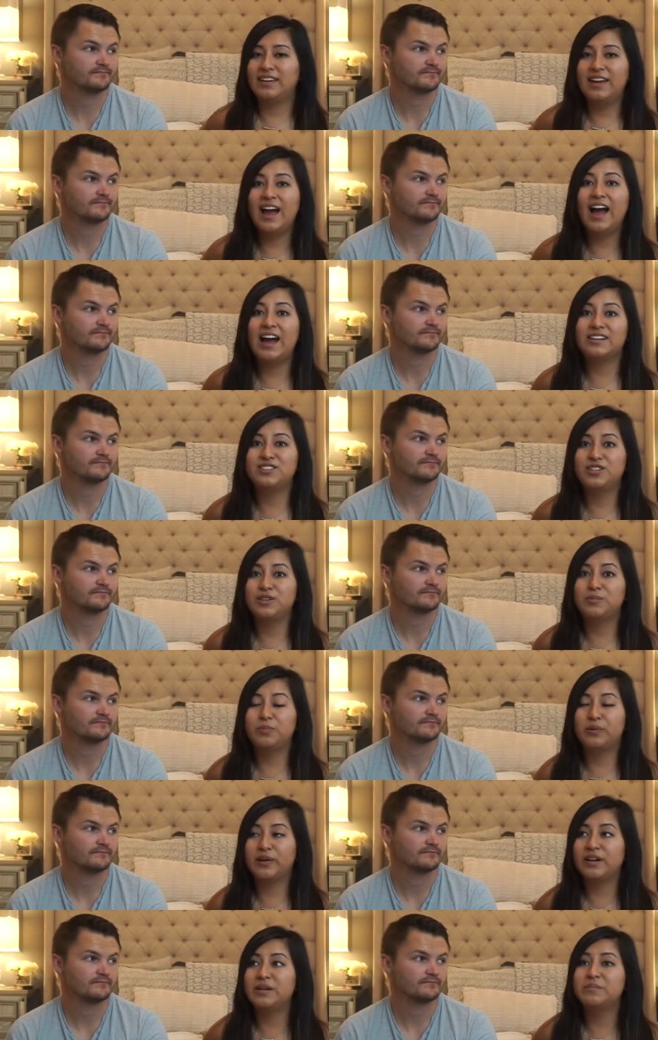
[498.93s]
Speaker 1: he had to
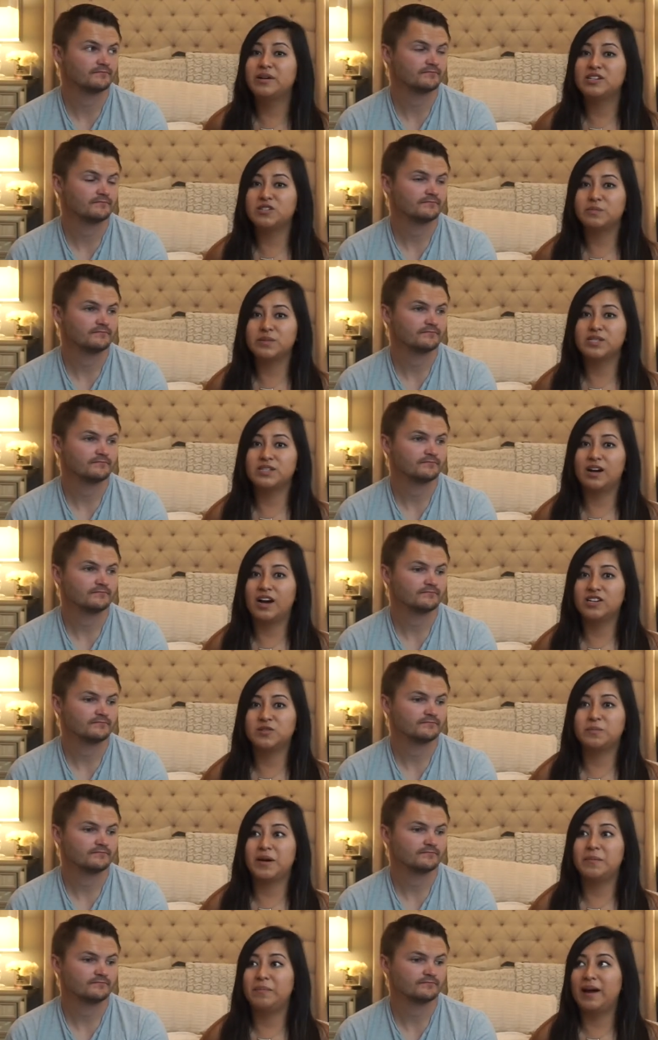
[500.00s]
pretty much massage
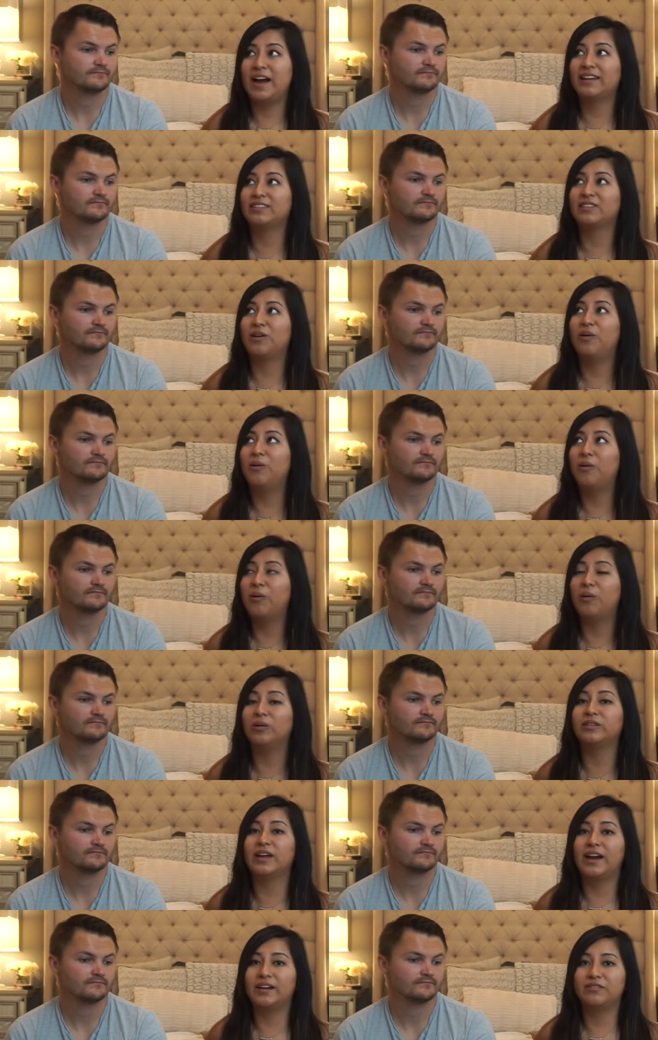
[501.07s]
my back the whole
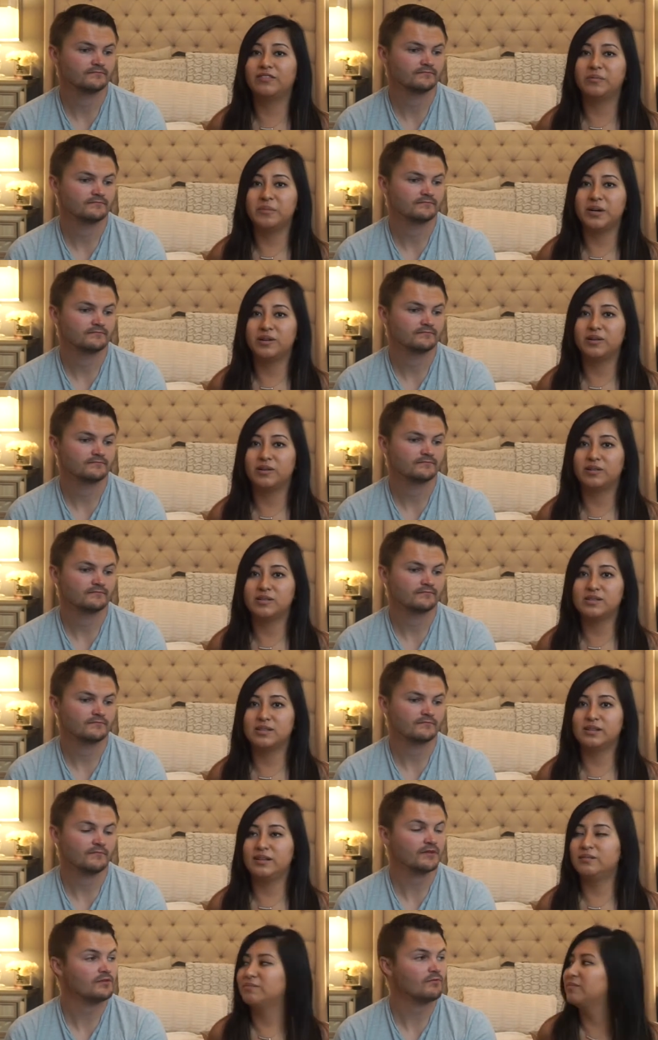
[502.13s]
night for me to go to
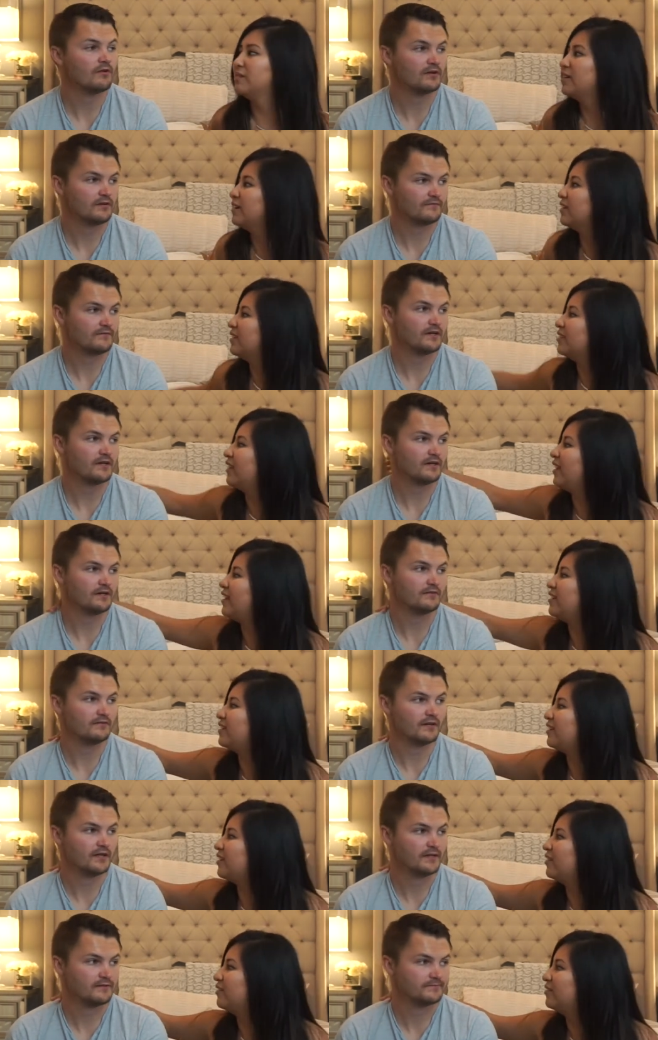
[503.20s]
sleep. But you woke
Speaker 2: up fine, Thank
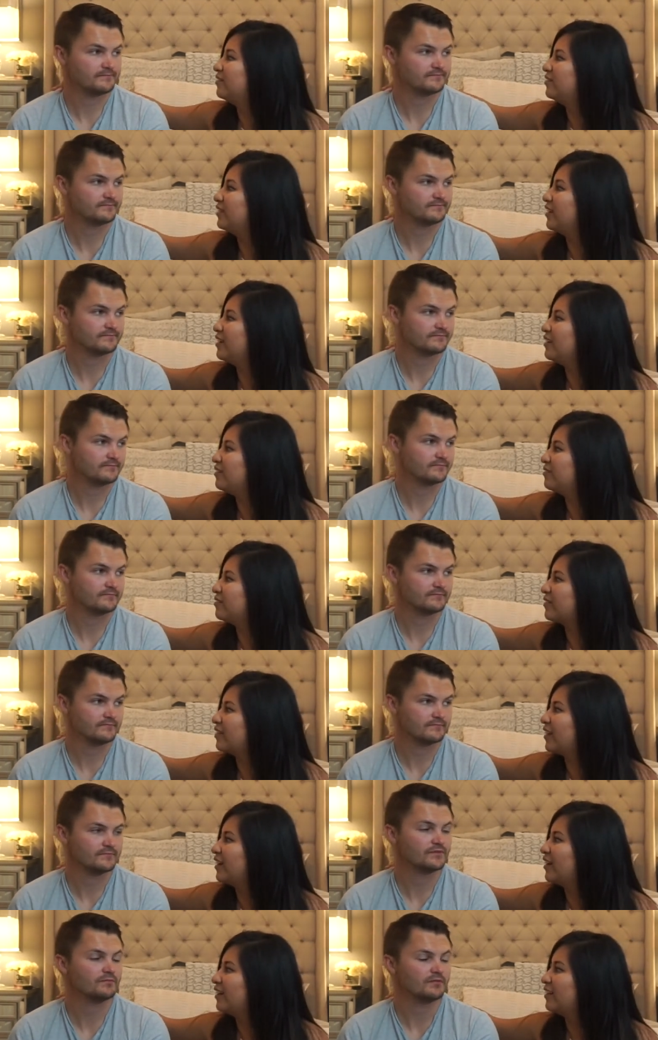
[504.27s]
right? You.
Speaker 1: Thank you for
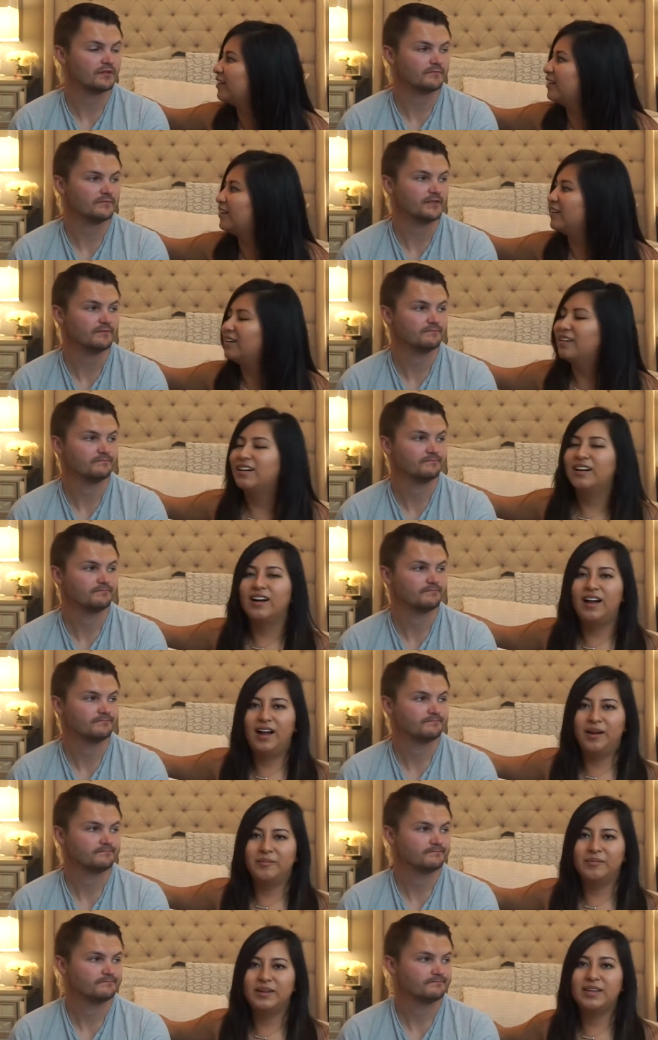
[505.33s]
that. No problem, babe.
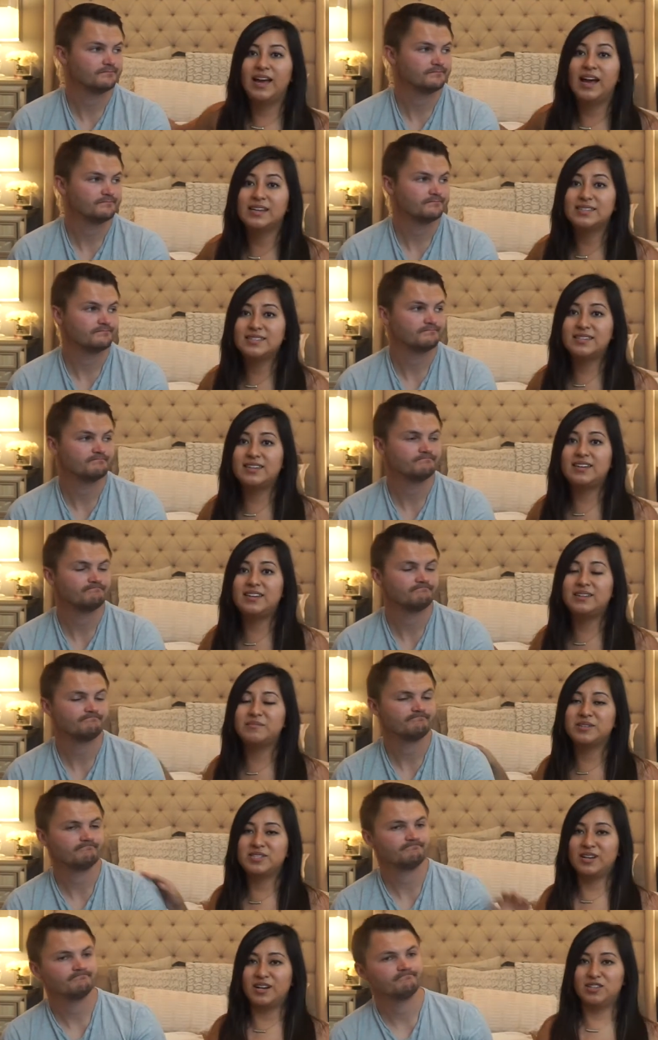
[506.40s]
Um, yes, he
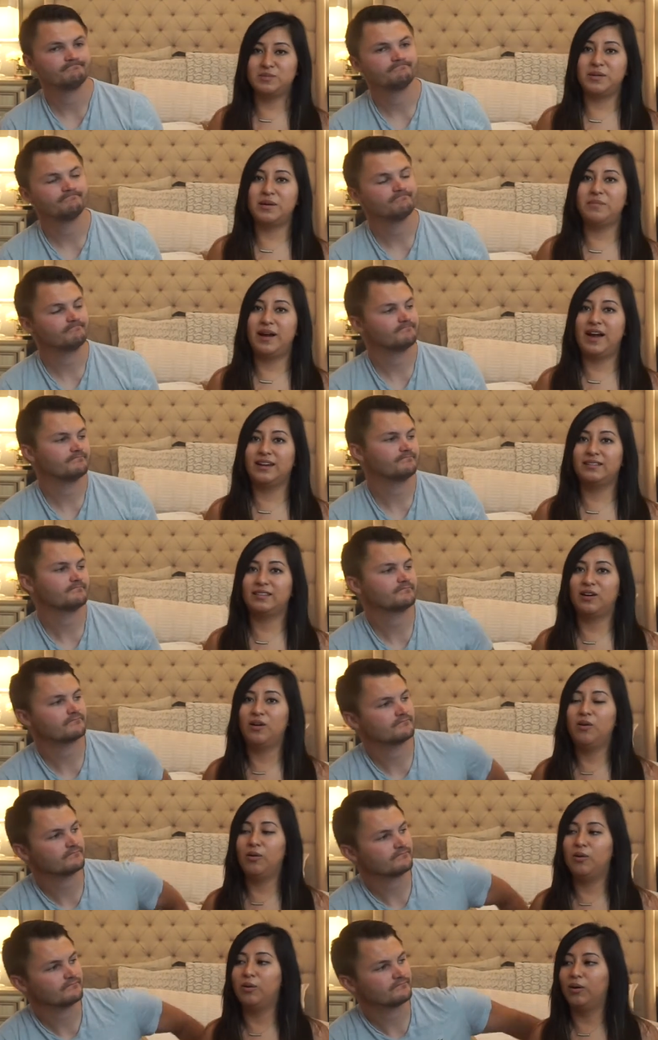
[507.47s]
massaged my back the
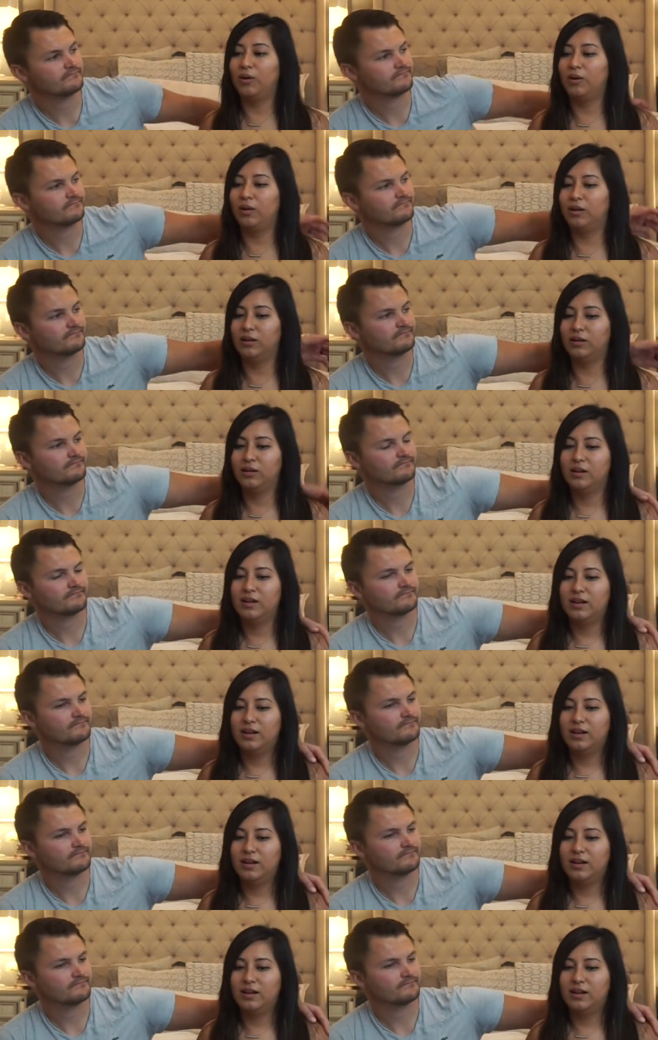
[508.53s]
whole